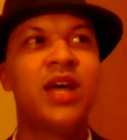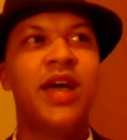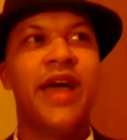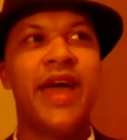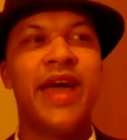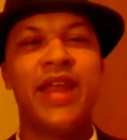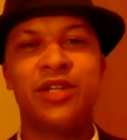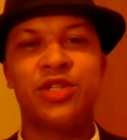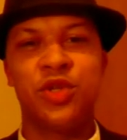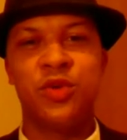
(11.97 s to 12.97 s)
And
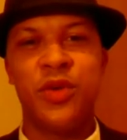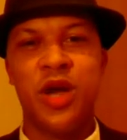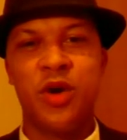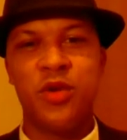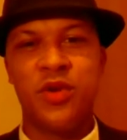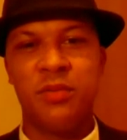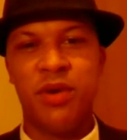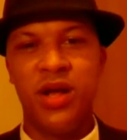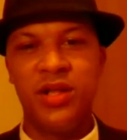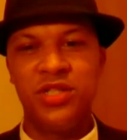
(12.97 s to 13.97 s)
actually, we owe you an
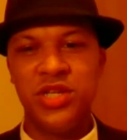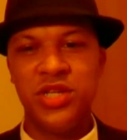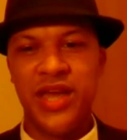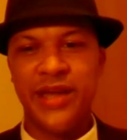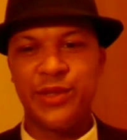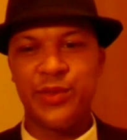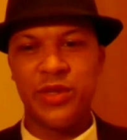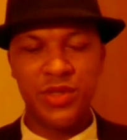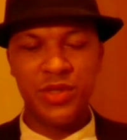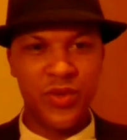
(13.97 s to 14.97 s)
apology as we
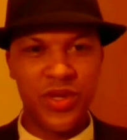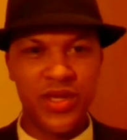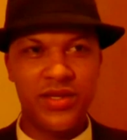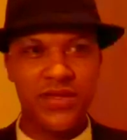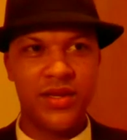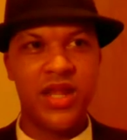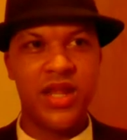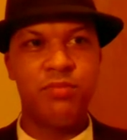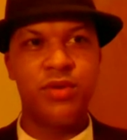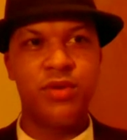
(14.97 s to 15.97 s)
missed a week. And then I put
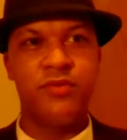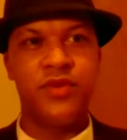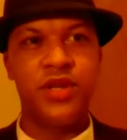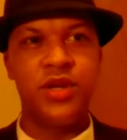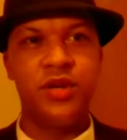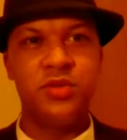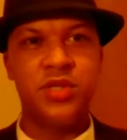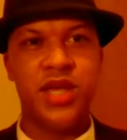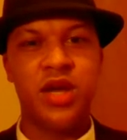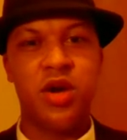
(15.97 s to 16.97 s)
up a video saying,
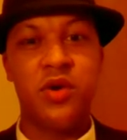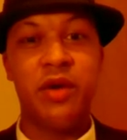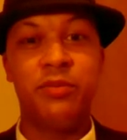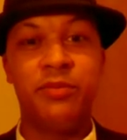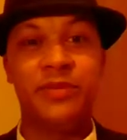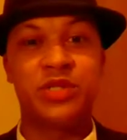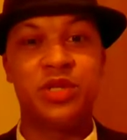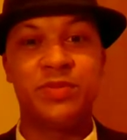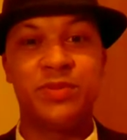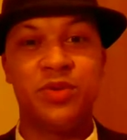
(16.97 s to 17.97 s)
okay, we'll just be doing
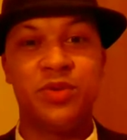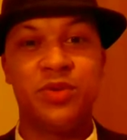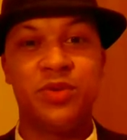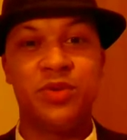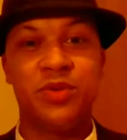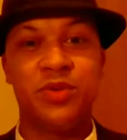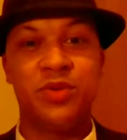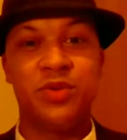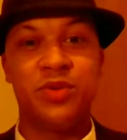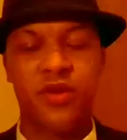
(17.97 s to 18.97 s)
it later that week,
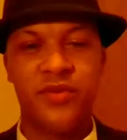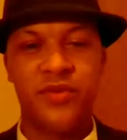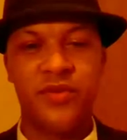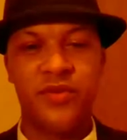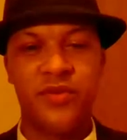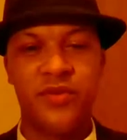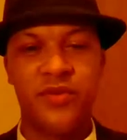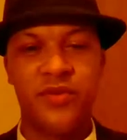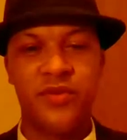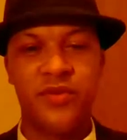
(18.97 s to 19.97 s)
only for that day to come, and we
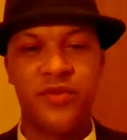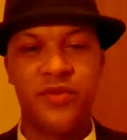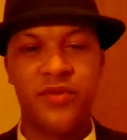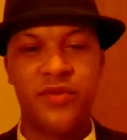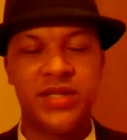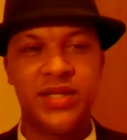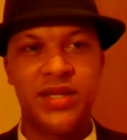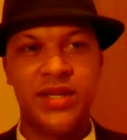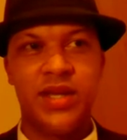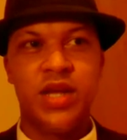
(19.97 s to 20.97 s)
still didn't do it.
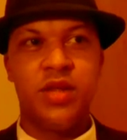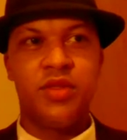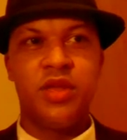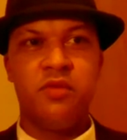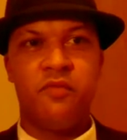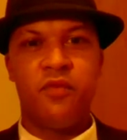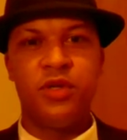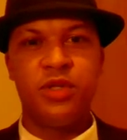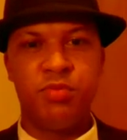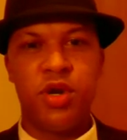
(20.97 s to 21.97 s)
The
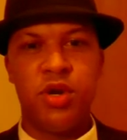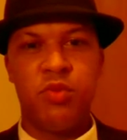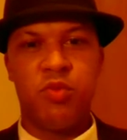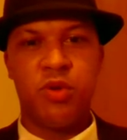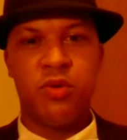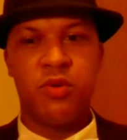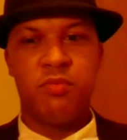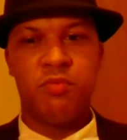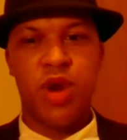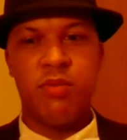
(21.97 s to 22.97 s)
first part were
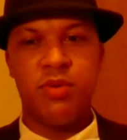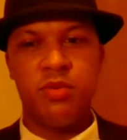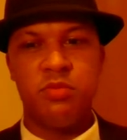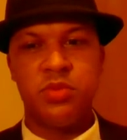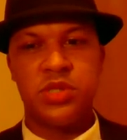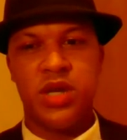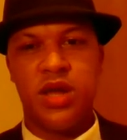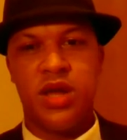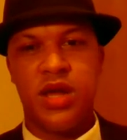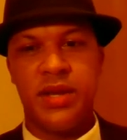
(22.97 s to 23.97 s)
problems
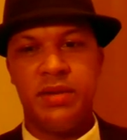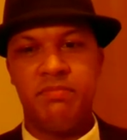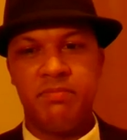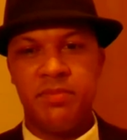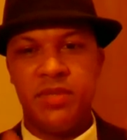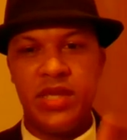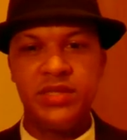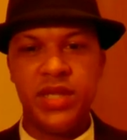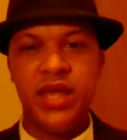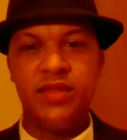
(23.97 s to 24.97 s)
on
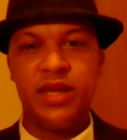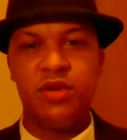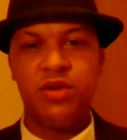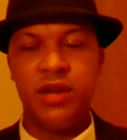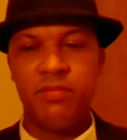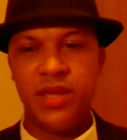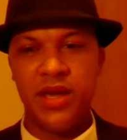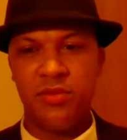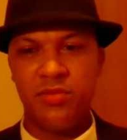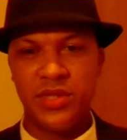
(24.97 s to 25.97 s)
his end that could not be
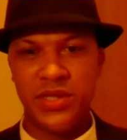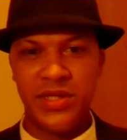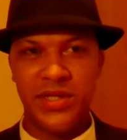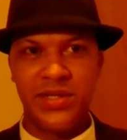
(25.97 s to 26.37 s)
helped.